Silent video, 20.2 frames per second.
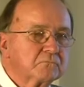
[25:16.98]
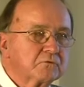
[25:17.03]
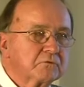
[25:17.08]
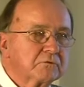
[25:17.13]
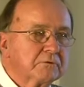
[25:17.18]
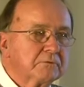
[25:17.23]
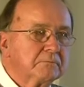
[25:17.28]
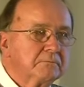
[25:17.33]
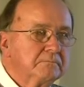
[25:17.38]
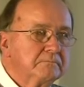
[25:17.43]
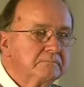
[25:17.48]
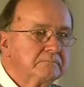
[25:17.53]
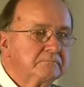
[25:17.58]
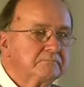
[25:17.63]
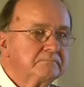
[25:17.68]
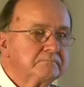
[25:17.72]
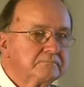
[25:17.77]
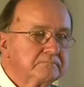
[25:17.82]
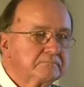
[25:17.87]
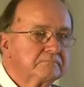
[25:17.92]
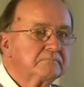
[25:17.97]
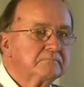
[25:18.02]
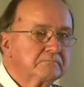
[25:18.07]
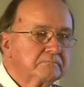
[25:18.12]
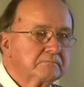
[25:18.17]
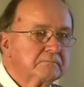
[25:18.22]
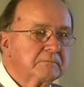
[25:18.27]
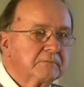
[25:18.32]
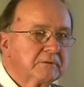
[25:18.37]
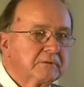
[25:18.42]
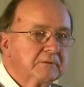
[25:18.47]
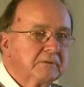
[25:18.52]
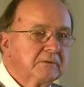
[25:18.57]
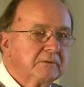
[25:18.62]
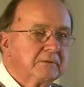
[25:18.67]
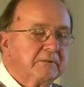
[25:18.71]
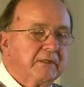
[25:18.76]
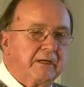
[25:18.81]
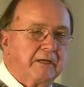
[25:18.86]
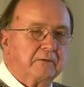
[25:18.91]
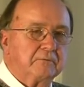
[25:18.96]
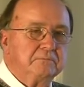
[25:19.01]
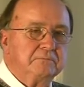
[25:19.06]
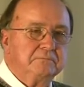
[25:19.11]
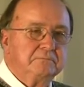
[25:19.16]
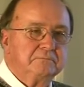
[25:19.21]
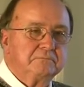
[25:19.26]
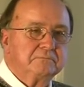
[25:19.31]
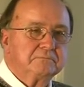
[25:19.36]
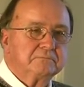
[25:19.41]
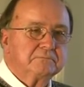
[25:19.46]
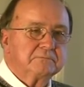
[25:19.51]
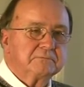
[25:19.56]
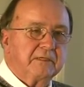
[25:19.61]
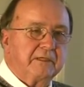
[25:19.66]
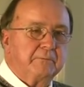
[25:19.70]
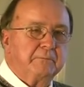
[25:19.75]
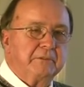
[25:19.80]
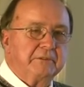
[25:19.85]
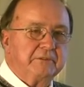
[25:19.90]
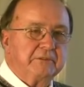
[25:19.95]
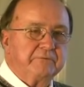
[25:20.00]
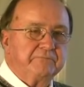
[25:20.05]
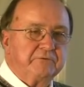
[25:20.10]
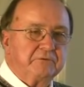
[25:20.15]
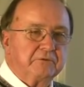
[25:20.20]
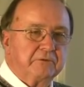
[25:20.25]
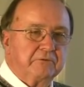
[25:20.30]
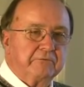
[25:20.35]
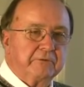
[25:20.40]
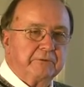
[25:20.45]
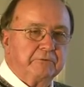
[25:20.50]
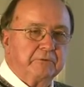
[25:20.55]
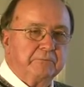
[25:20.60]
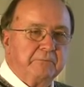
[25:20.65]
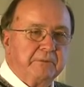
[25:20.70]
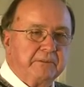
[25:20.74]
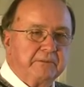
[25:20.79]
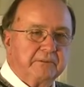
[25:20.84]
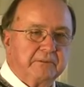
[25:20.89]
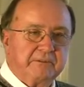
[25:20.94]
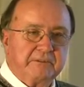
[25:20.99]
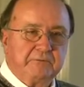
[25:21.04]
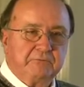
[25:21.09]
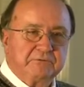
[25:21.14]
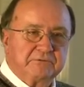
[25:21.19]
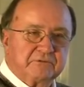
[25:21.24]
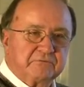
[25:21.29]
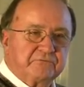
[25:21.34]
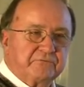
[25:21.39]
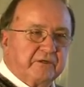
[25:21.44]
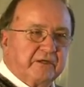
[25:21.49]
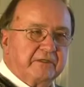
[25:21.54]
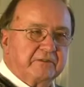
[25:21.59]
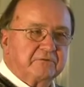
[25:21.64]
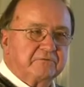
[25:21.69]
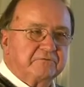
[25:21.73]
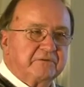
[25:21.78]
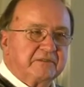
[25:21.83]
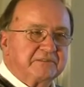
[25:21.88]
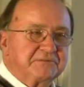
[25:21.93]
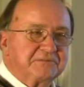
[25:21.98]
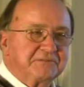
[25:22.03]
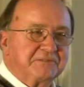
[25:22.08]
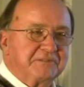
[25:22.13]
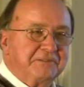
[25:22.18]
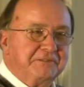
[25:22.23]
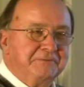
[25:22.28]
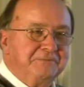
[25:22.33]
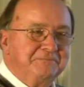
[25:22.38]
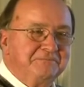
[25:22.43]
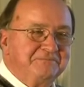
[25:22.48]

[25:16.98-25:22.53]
Yep. It's astounding. Now, how many of you agree with me that he was the father of our city?